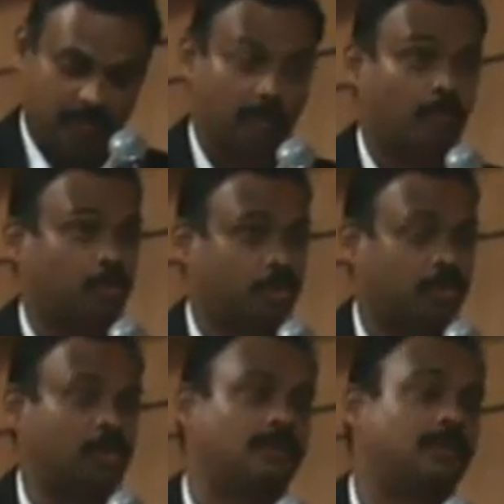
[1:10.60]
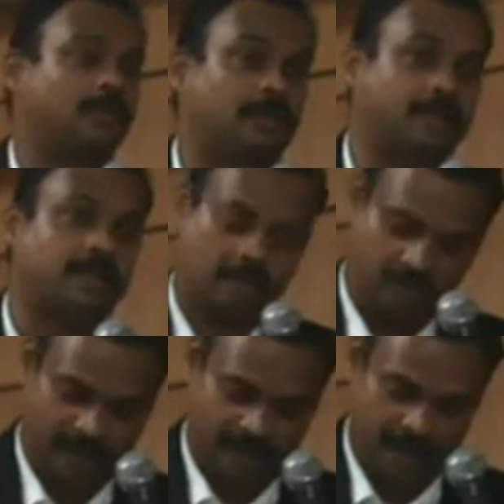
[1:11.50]
Most of the presidents
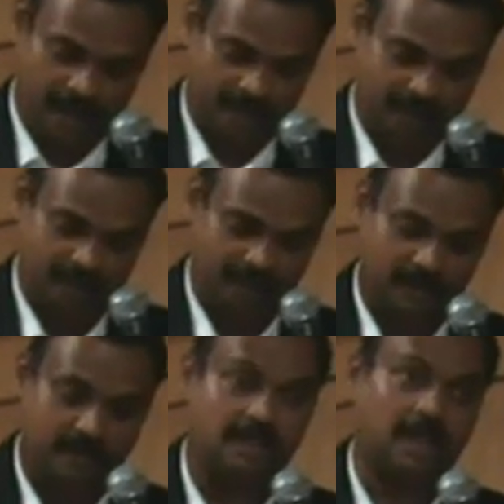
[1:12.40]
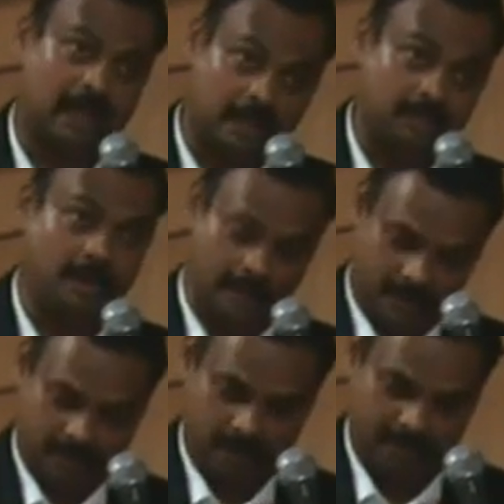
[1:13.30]
of India,
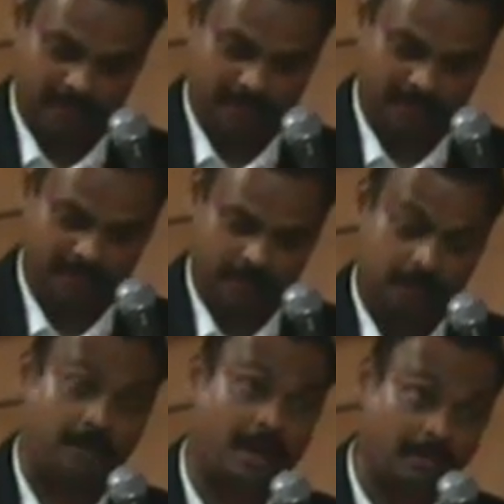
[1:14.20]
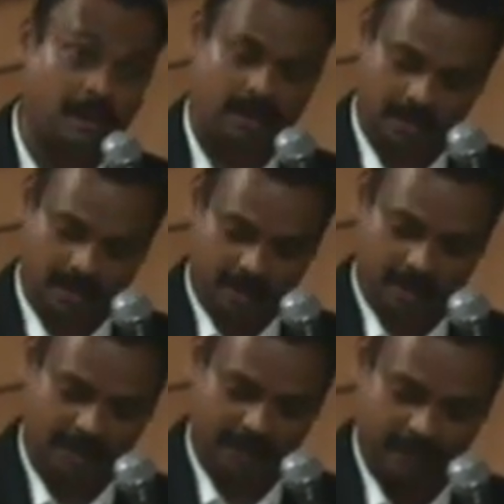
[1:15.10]
governors, prime
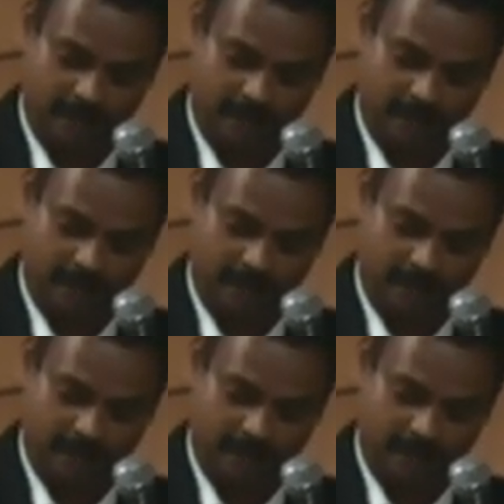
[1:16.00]
ministers,